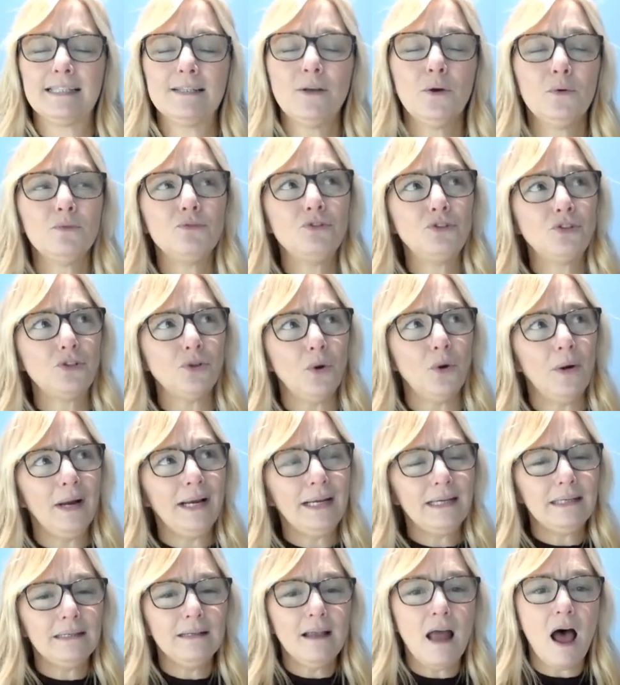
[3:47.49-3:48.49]
So
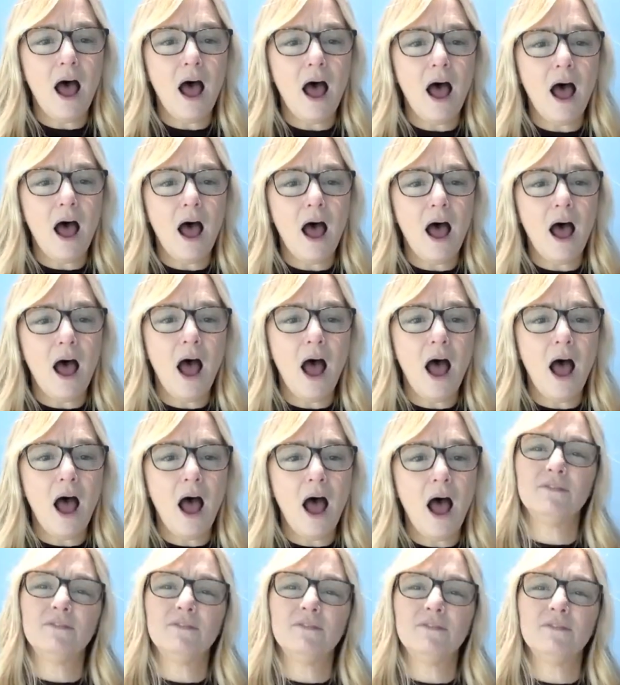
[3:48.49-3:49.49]
joint
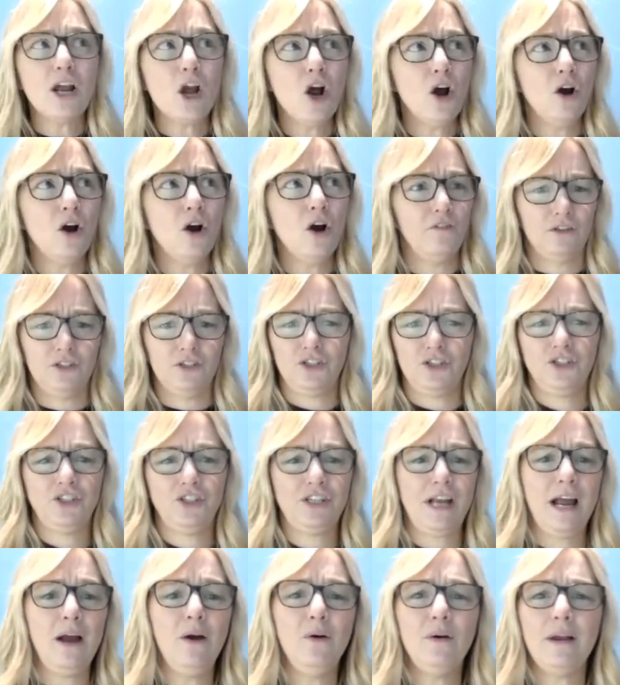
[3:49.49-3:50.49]
lives,
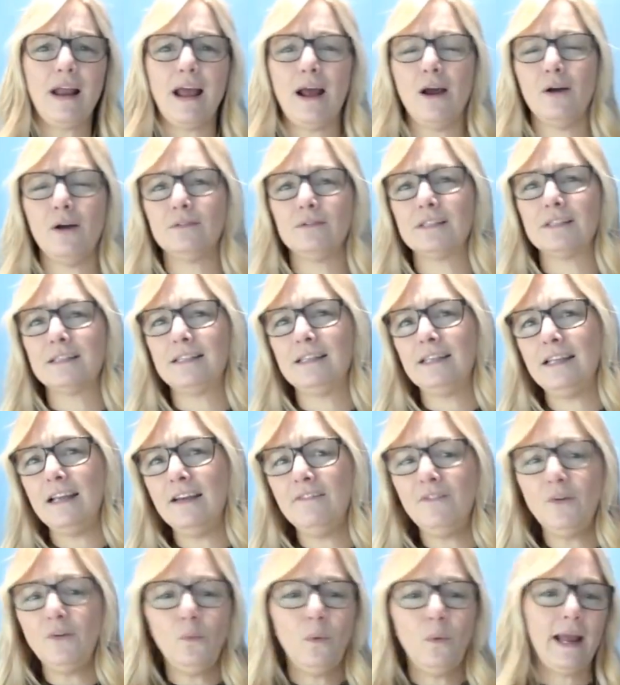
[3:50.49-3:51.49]
takeovers, shout outs,
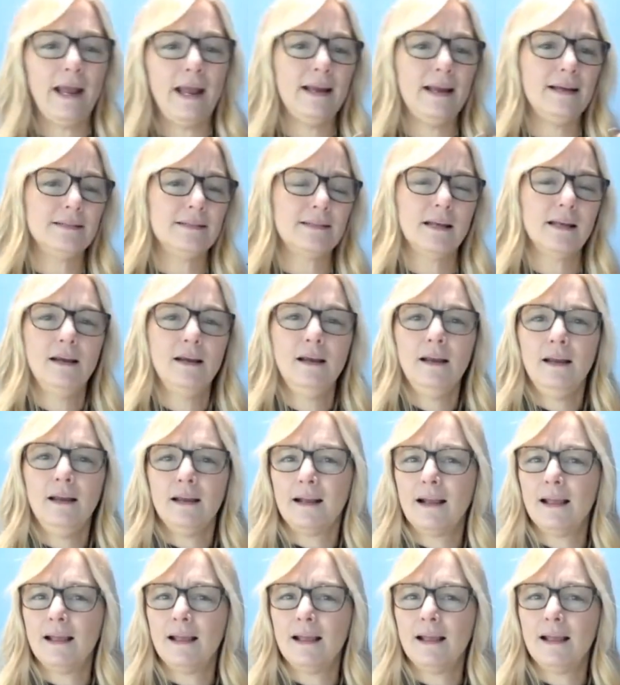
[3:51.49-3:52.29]
giveaways,